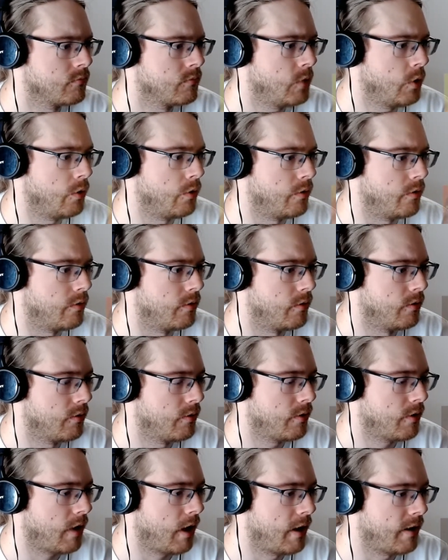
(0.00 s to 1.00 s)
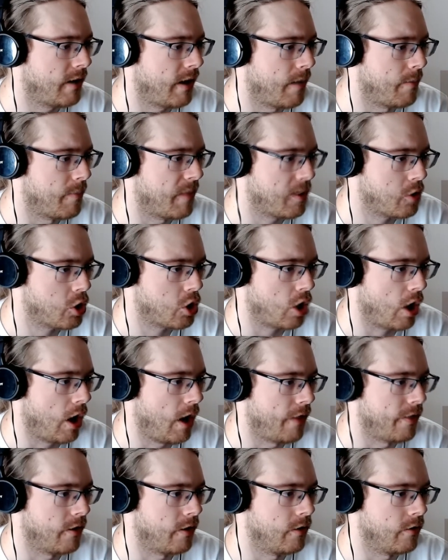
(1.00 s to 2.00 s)
Dude. God damn, that
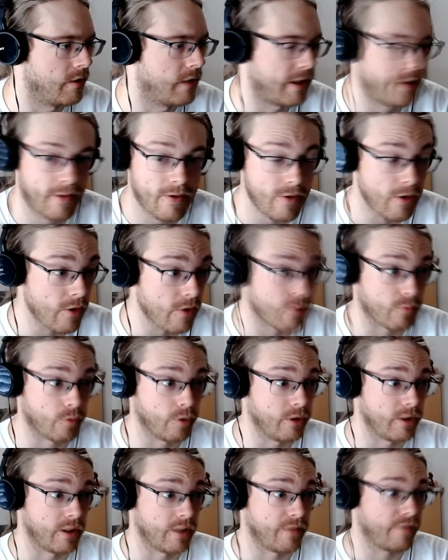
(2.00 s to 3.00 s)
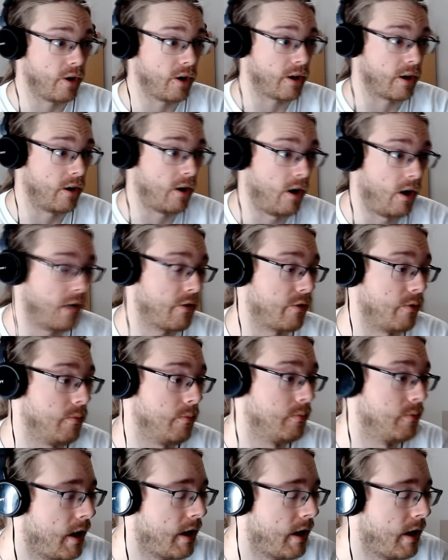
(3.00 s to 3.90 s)
shot though. Like, this is really fucking awesome.